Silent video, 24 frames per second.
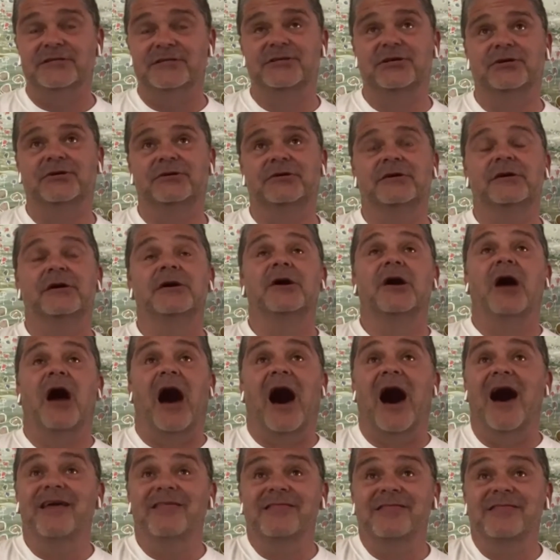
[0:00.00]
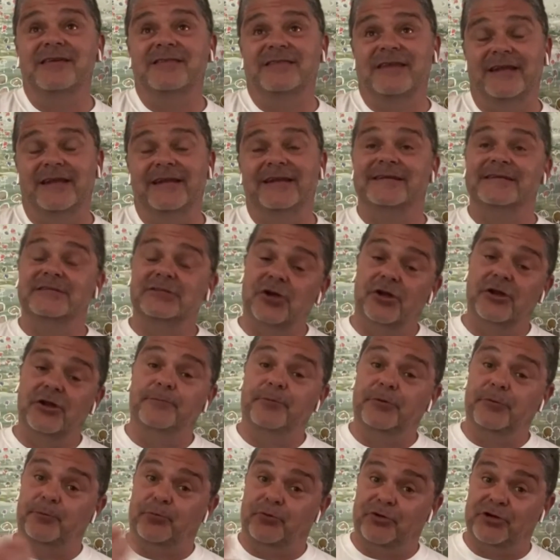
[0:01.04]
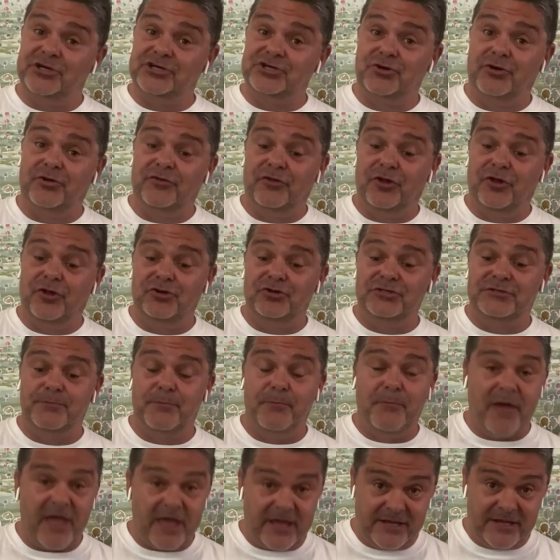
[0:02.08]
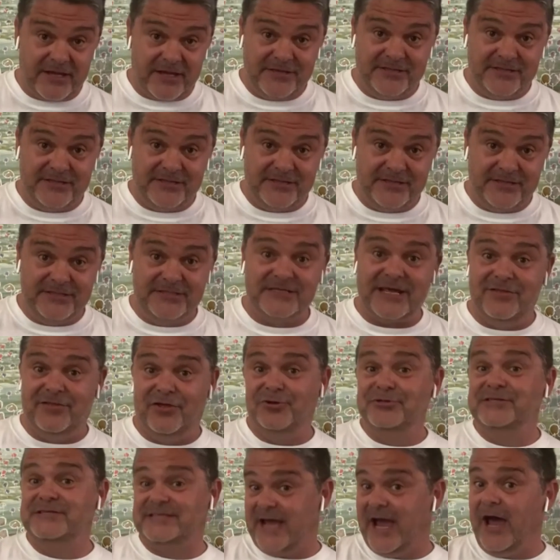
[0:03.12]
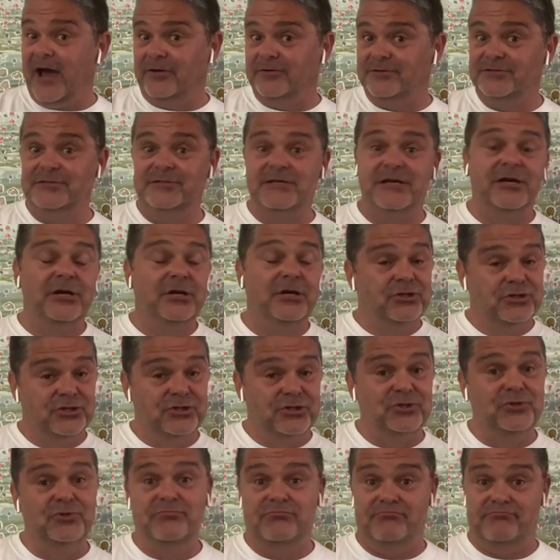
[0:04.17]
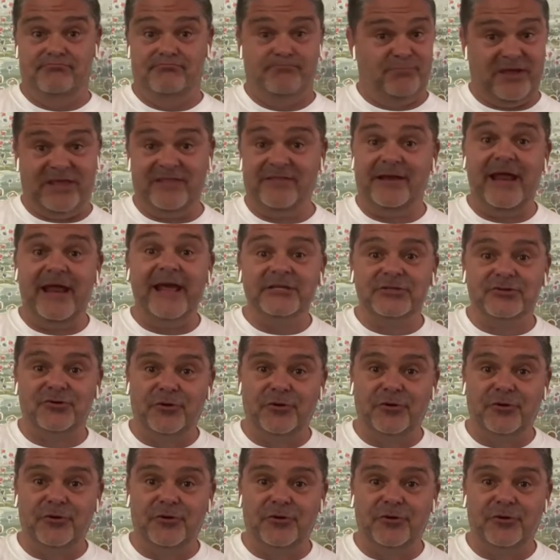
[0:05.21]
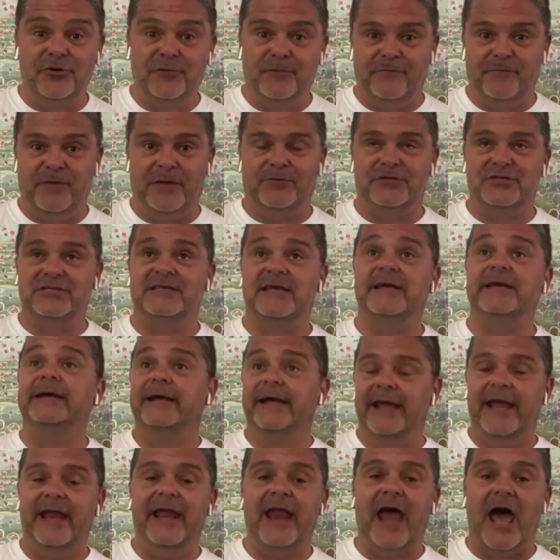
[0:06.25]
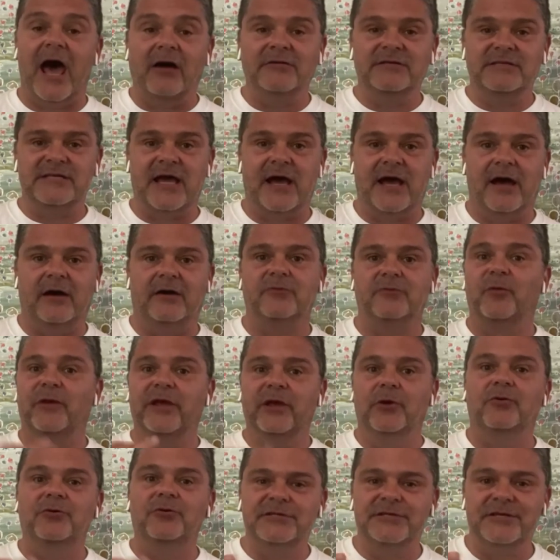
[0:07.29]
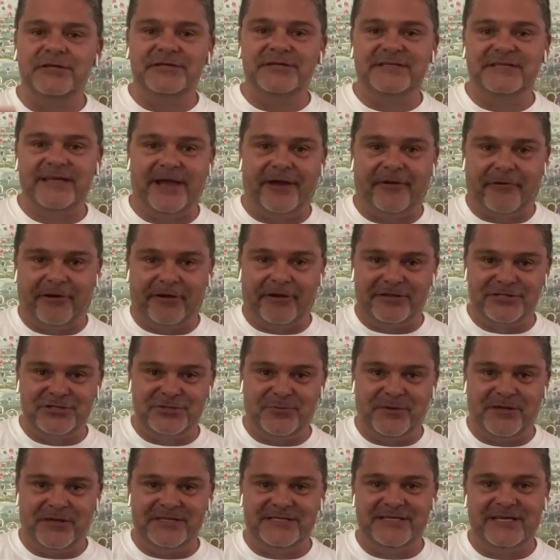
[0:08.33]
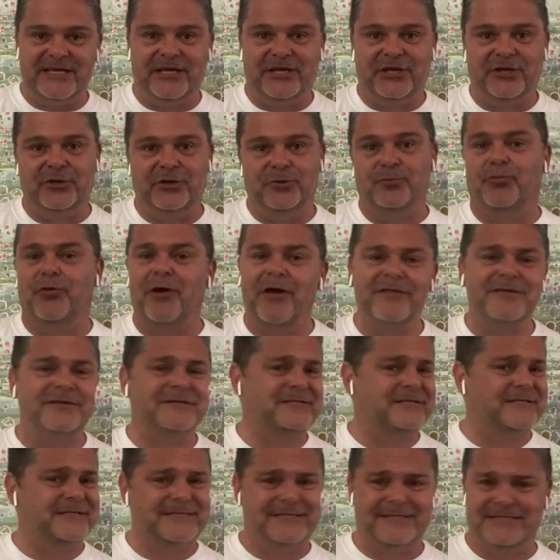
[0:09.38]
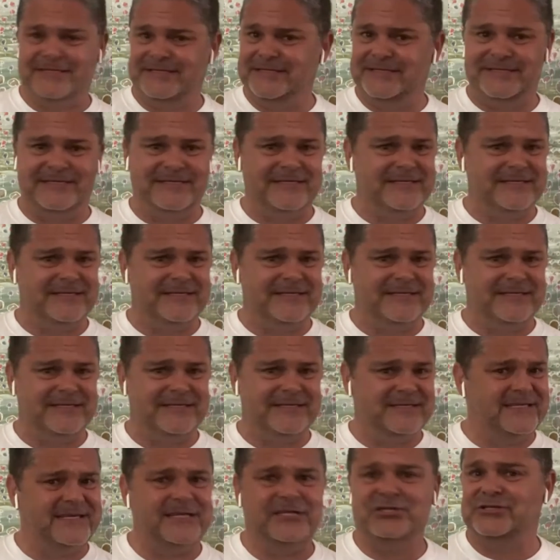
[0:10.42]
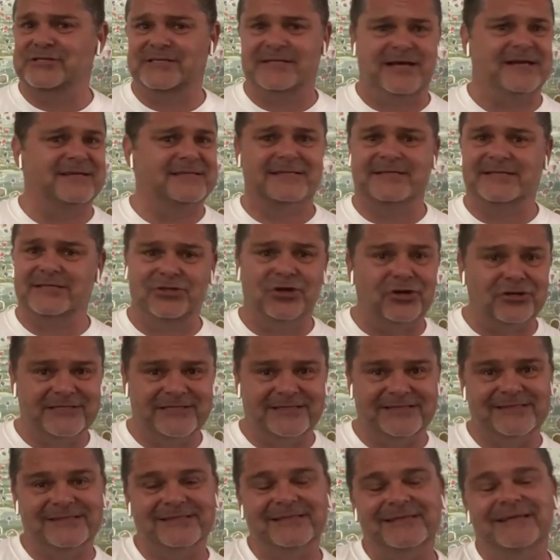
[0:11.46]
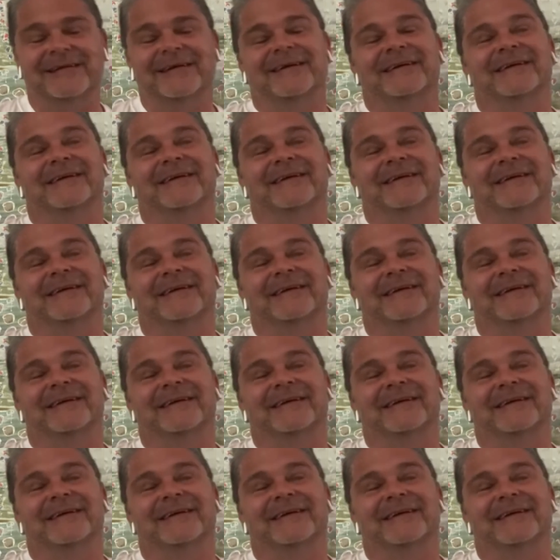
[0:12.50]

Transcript: And so I think that it is going to put pressure on those mayors in those towns to be the next group of people to say, in our town, we also see our LGBTQ brothers and sisters and teachers and cousins and doctors.